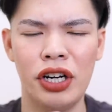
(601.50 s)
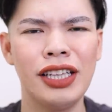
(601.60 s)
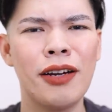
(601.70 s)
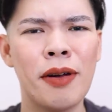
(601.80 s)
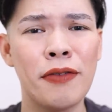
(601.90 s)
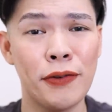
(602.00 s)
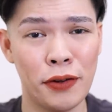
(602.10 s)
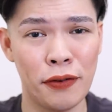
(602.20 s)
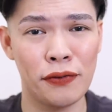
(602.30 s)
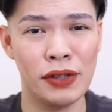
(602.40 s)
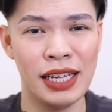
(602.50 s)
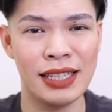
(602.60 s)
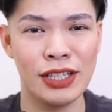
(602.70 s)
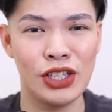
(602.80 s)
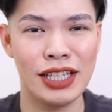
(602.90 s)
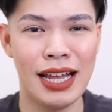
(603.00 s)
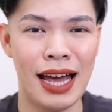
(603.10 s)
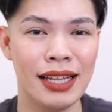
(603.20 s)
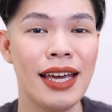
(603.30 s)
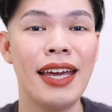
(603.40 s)
or hindi naman 50-50, it's just
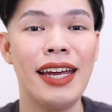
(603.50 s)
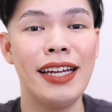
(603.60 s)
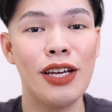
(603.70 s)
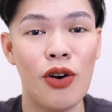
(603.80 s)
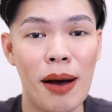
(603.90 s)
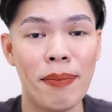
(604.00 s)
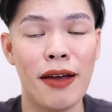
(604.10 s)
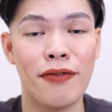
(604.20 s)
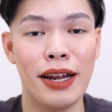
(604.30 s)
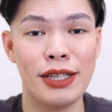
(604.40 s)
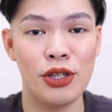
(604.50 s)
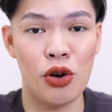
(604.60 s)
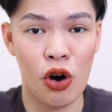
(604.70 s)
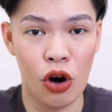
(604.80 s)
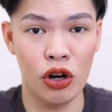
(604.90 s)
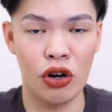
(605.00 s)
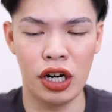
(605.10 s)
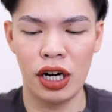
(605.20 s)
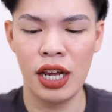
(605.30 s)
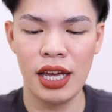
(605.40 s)
that hindi ko nga preference yung
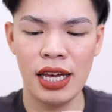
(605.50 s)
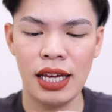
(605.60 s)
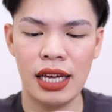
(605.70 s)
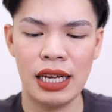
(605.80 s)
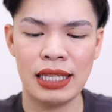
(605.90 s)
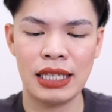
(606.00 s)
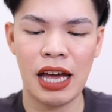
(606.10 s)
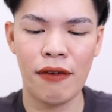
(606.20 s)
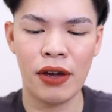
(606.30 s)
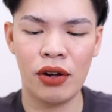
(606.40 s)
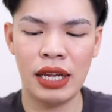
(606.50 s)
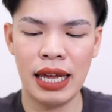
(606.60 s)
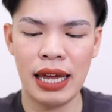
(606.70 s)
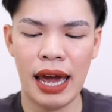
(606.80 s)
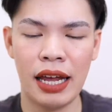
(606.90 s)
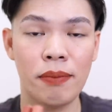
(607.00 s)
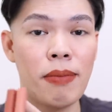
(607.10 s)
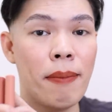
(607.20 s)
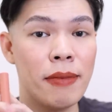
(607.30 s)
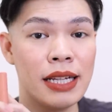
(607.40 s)
color, is Cafe Ole and
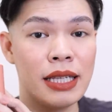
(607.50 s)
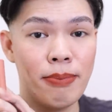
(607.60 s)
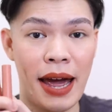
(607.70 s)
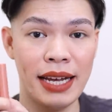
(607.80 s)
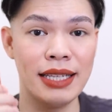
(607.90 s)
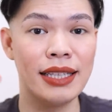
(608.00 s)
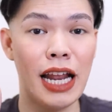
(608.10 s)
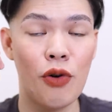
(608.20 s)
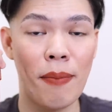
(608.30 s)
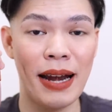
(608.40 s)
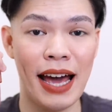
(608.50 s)
Pumpkin Spice. Dalawa pa